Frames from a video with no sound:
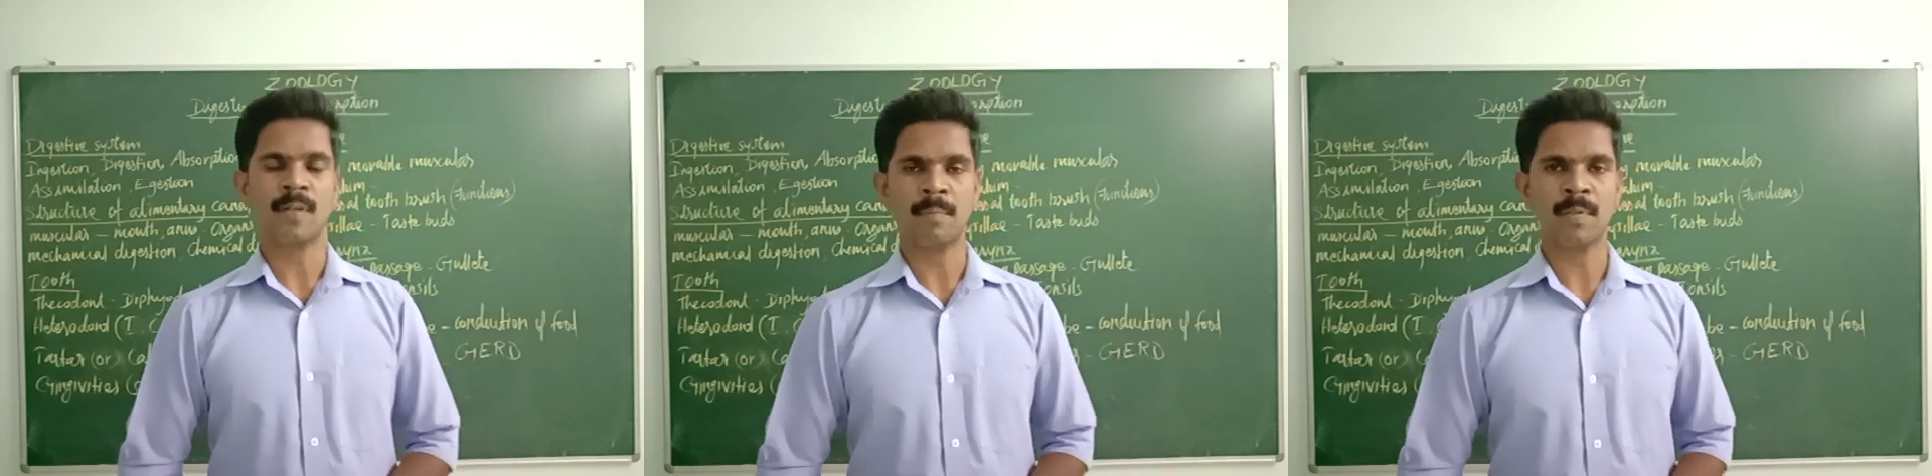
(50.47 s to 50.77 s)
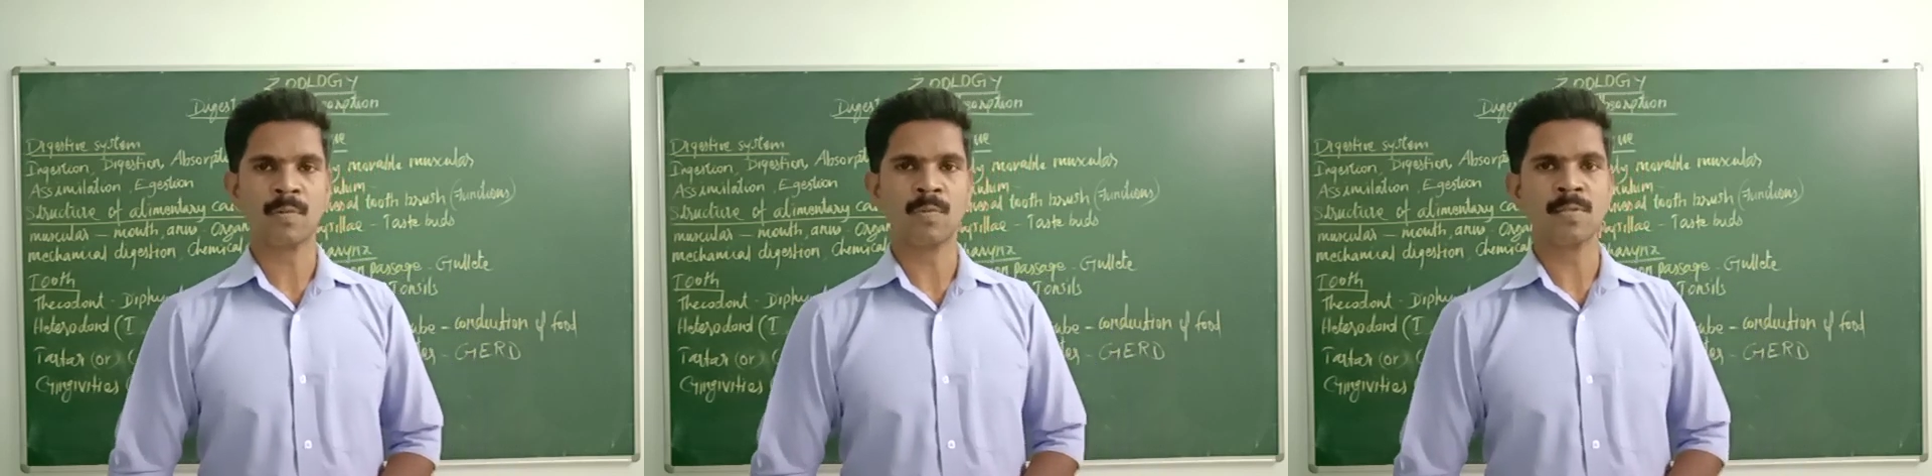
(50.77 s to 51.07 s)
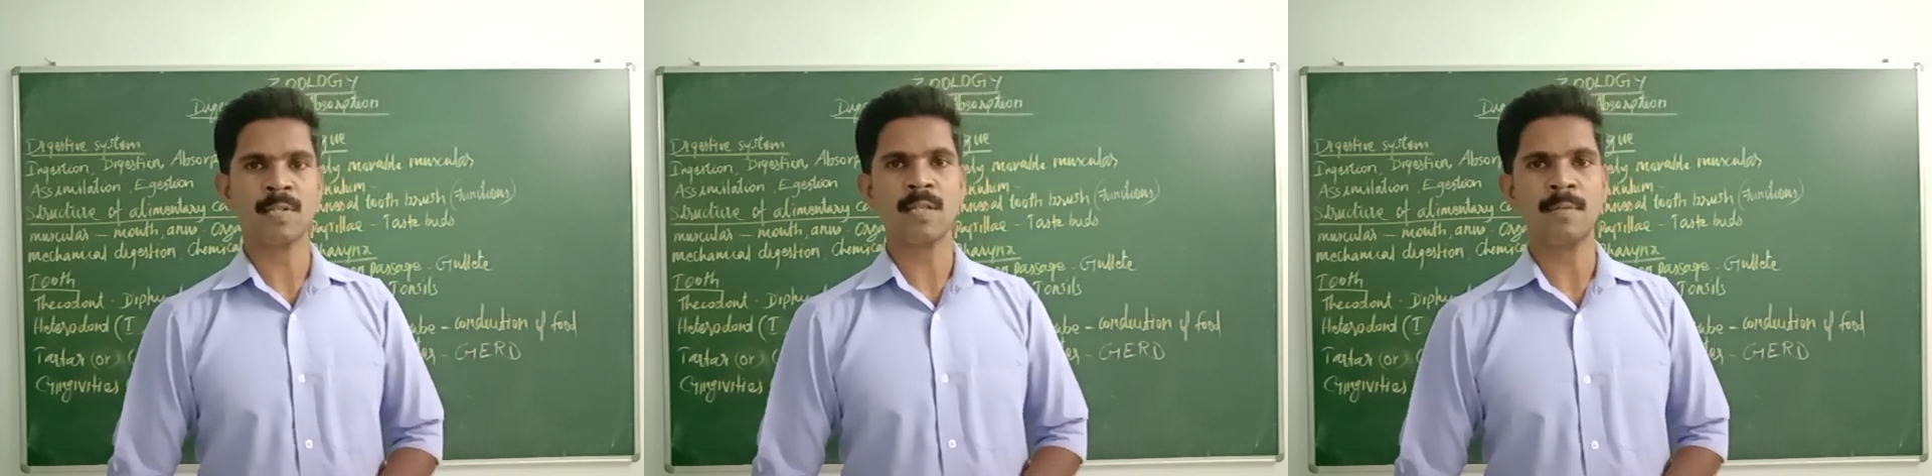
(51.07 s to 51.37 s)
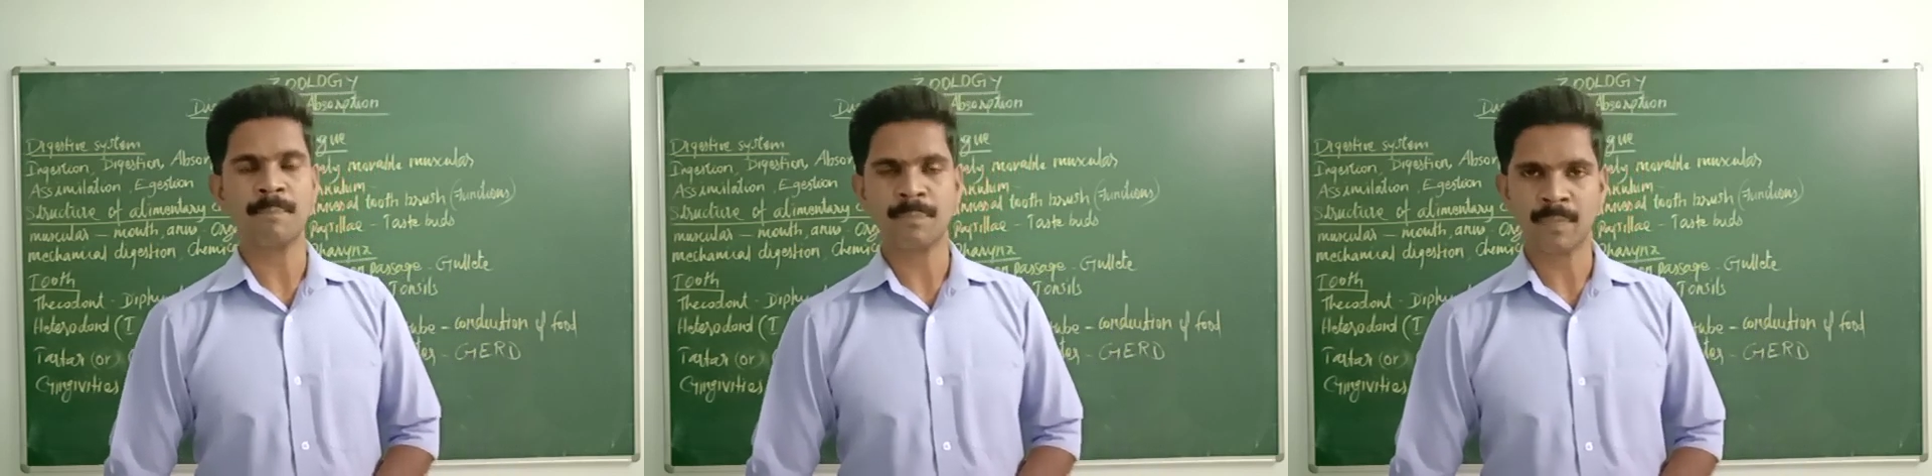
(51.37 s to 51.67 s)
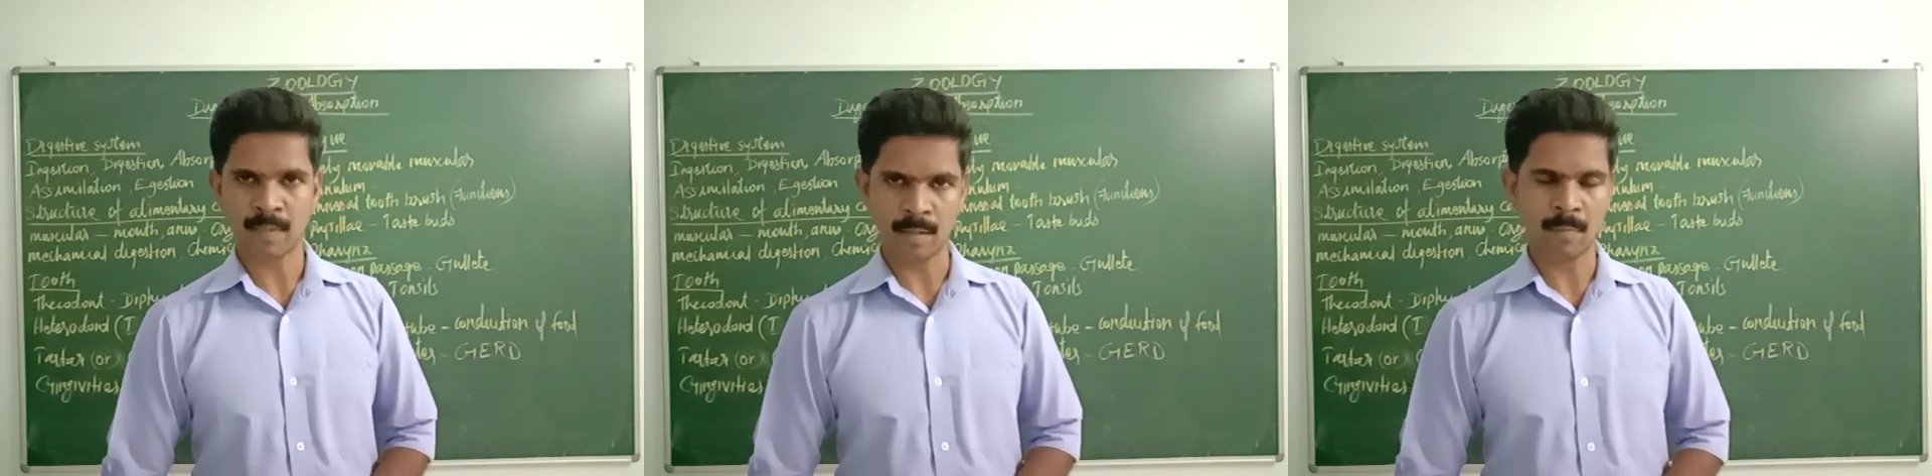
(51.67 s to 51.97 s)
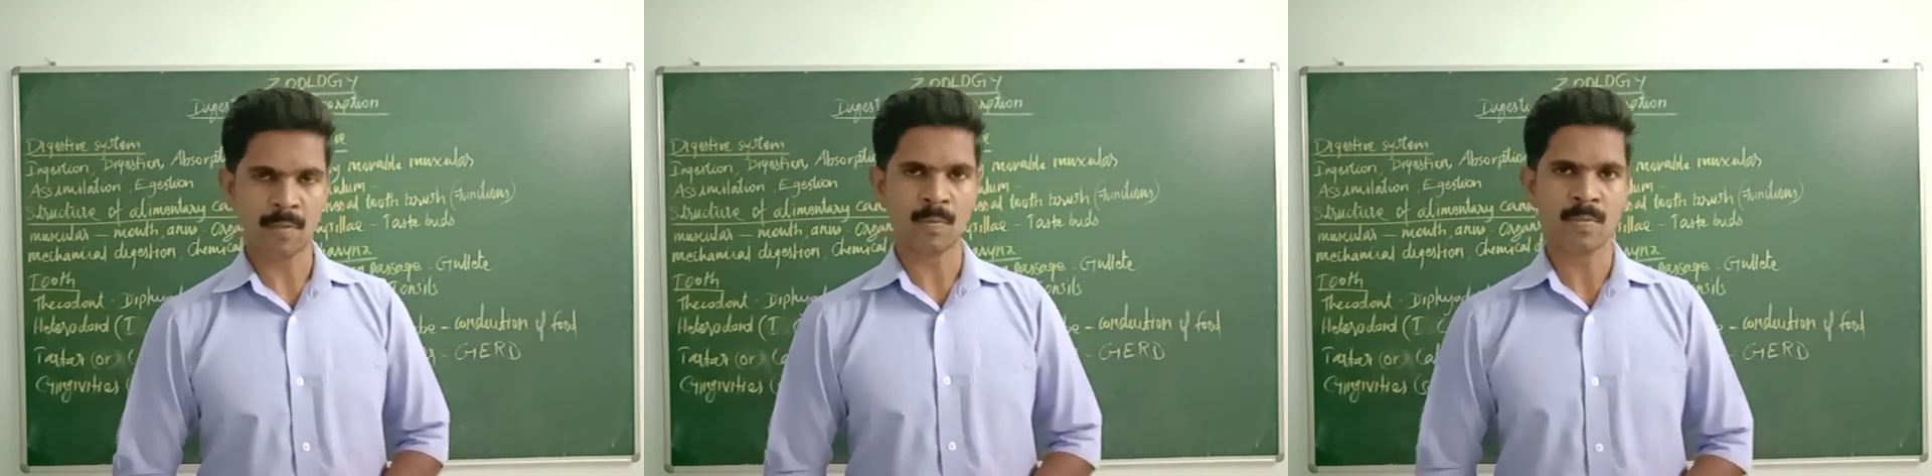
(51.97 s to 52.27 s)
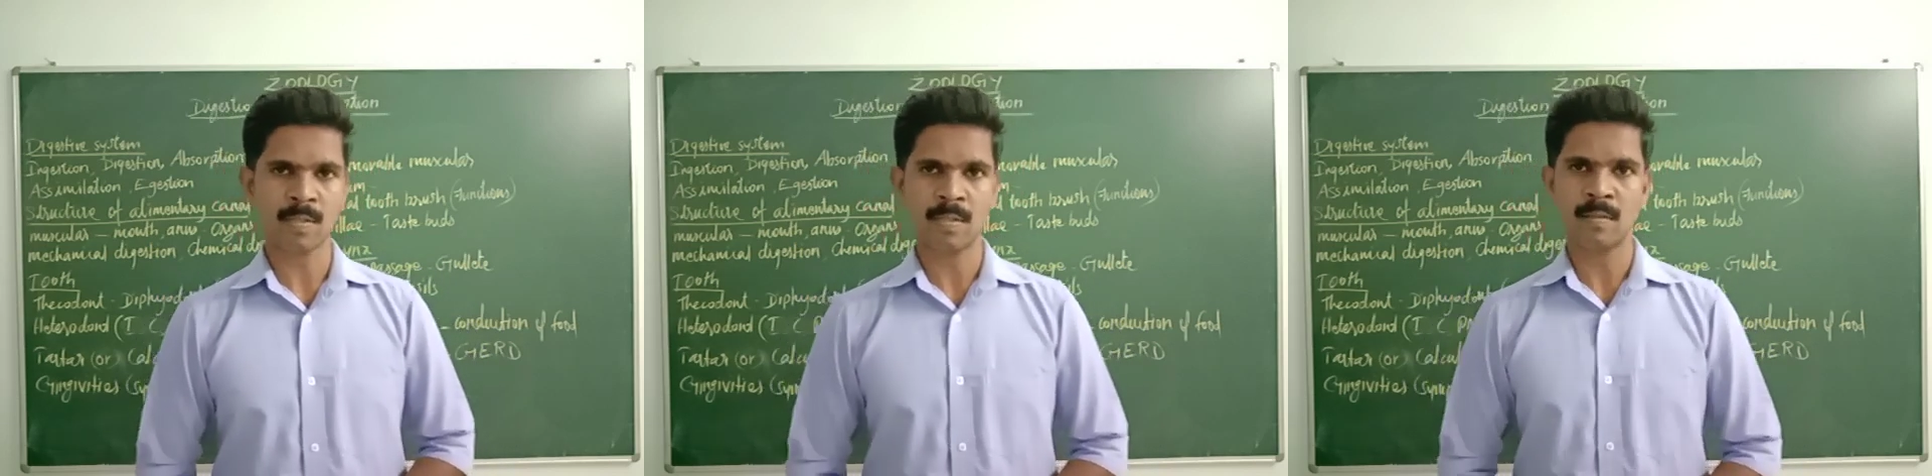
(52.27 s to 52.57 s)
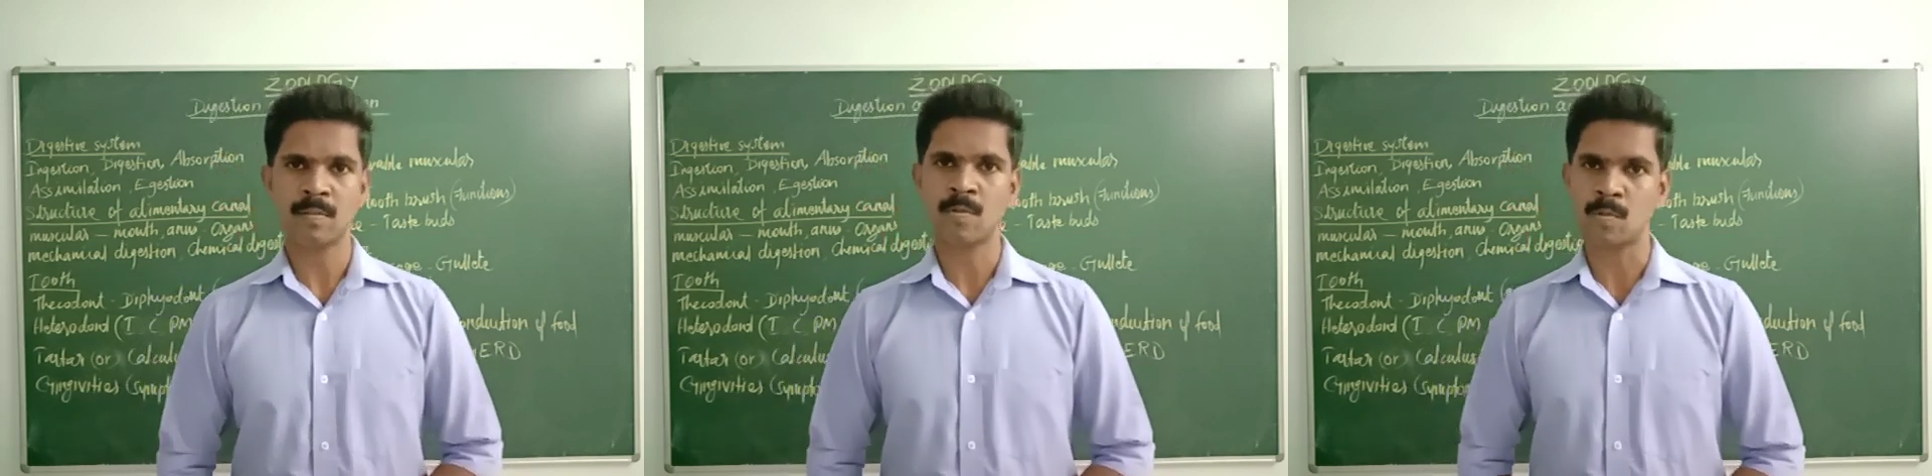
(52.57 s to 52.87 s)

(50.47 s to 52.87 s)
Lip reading: 5-mark question, 3-mark question,